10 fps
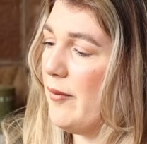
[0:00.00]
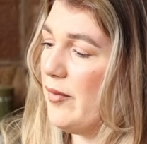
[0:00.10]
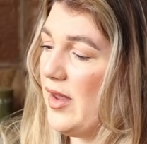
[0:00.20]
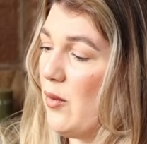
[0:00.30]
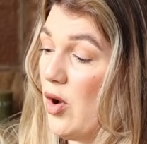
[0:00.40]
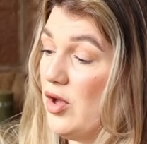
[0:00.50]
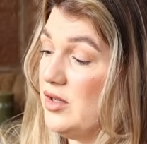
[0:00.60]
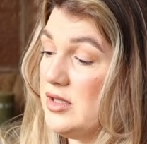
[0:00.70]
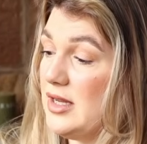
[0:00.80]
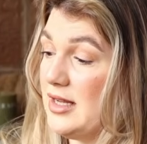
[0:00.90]
They
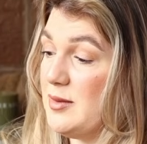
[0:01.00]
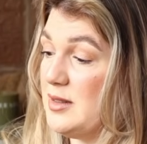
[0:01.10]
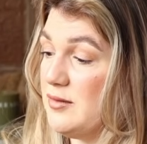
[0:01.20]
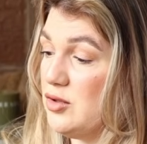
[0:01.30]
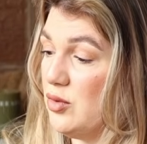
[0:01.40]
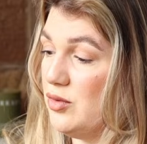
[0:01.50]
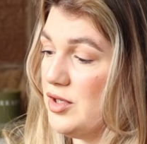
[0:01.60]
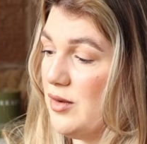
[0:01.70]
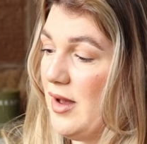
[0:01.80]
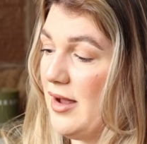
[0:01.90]
weren't expensive at all,
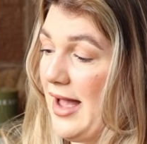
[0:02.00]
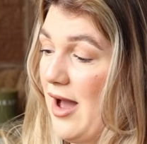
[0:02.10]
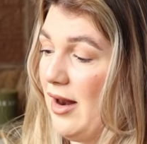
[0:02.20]
so yeah,